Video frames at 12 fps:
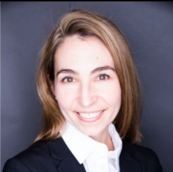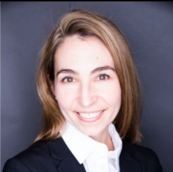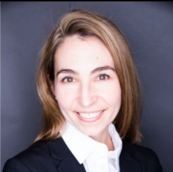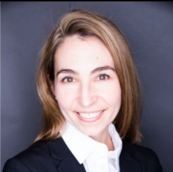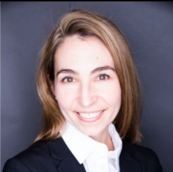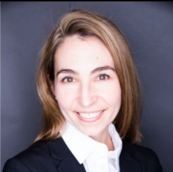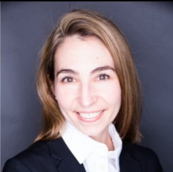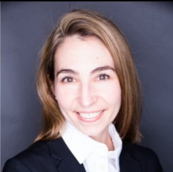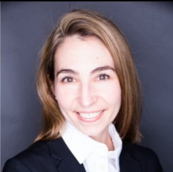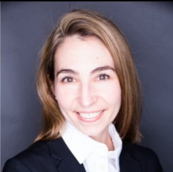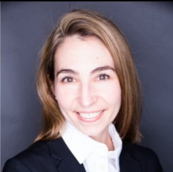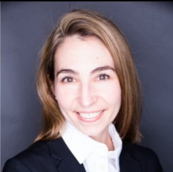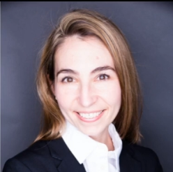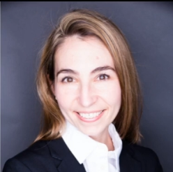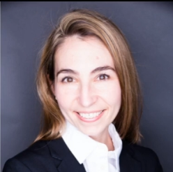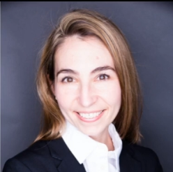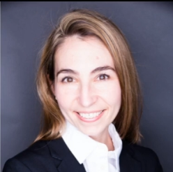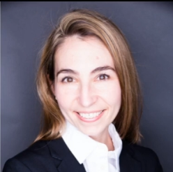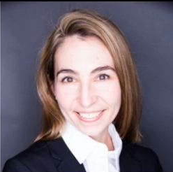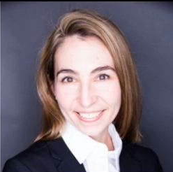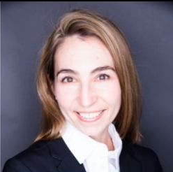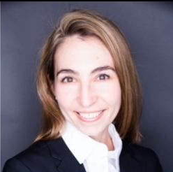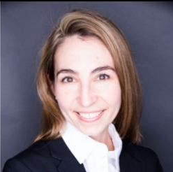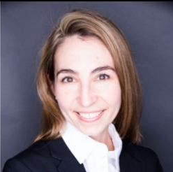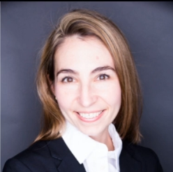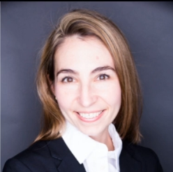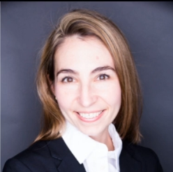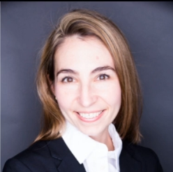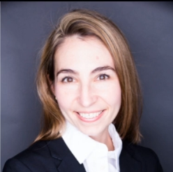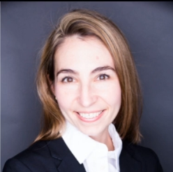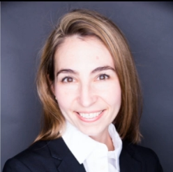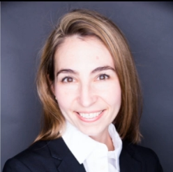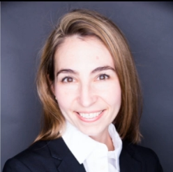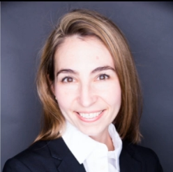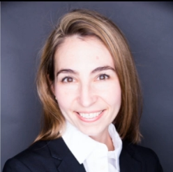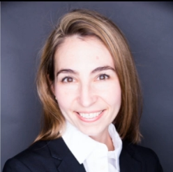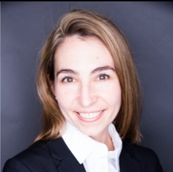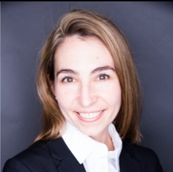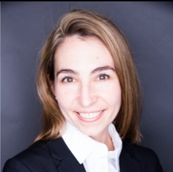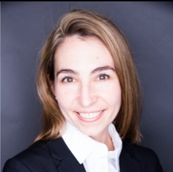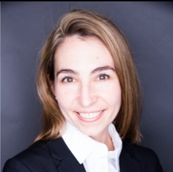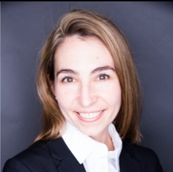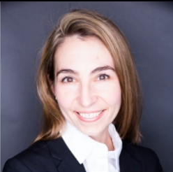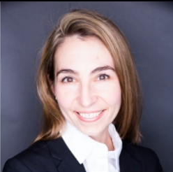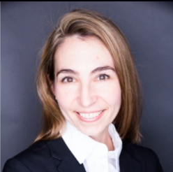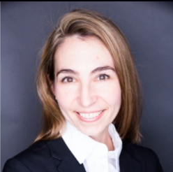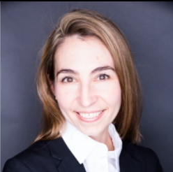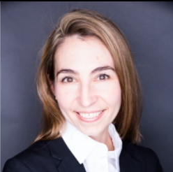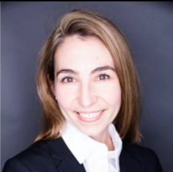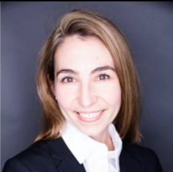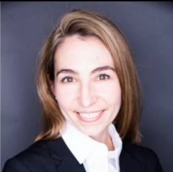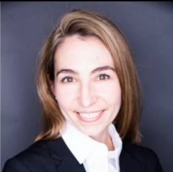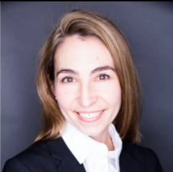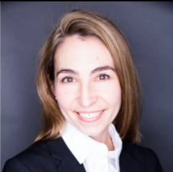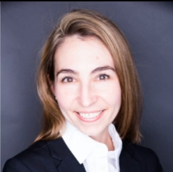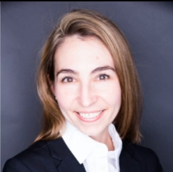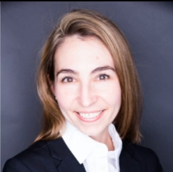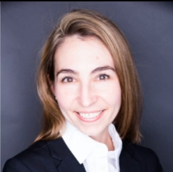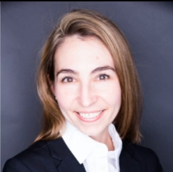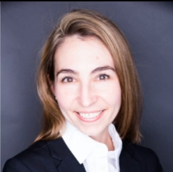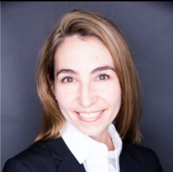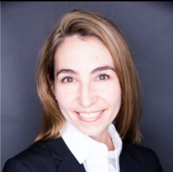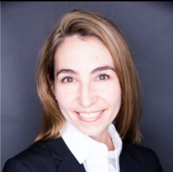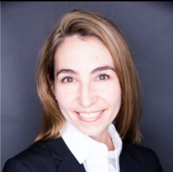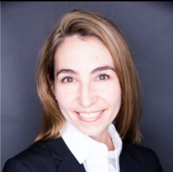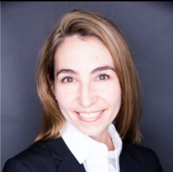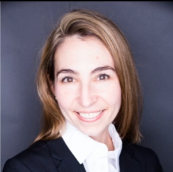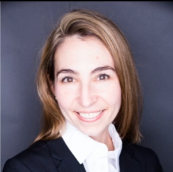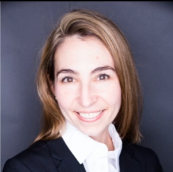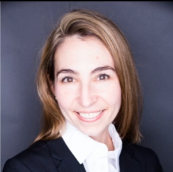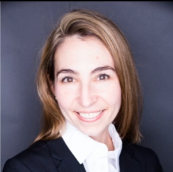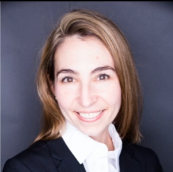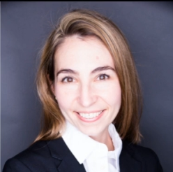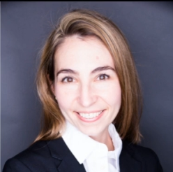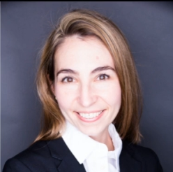This is a still picture; no speech is visible.